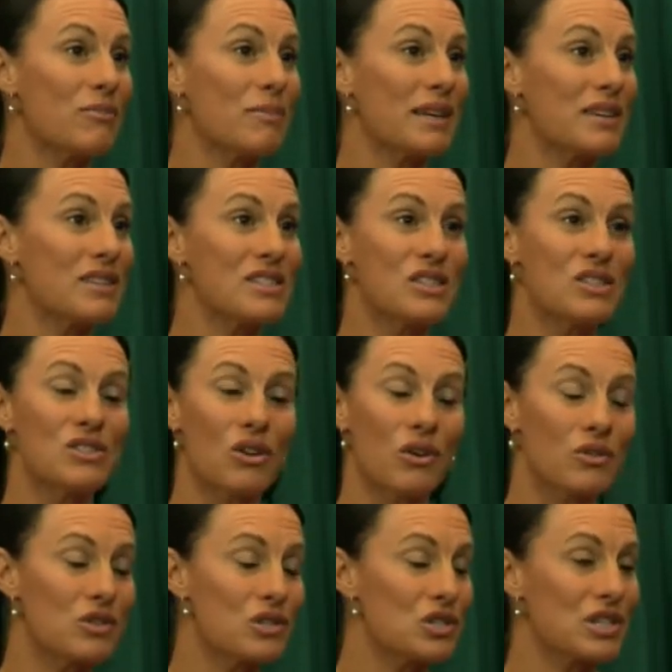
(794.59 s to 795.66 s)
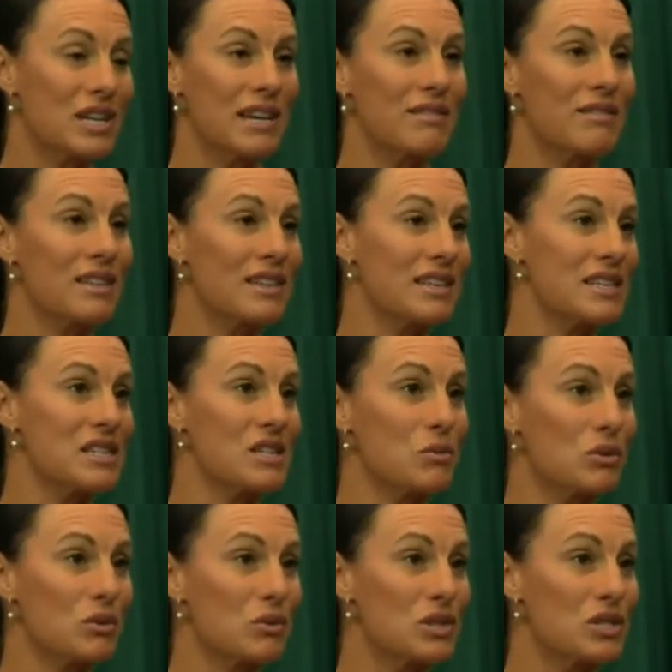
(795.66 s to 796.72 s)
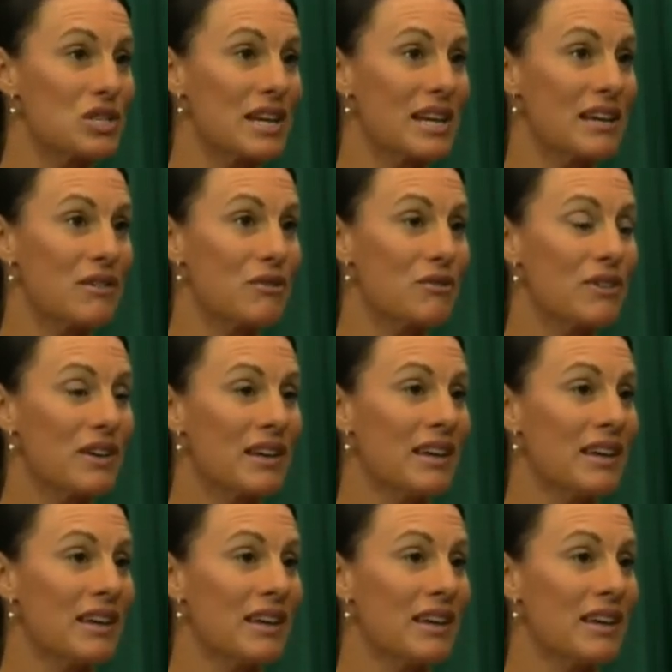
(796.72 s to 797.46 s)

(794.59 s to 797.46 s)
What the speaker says: because you don't achieve the things you want to achieve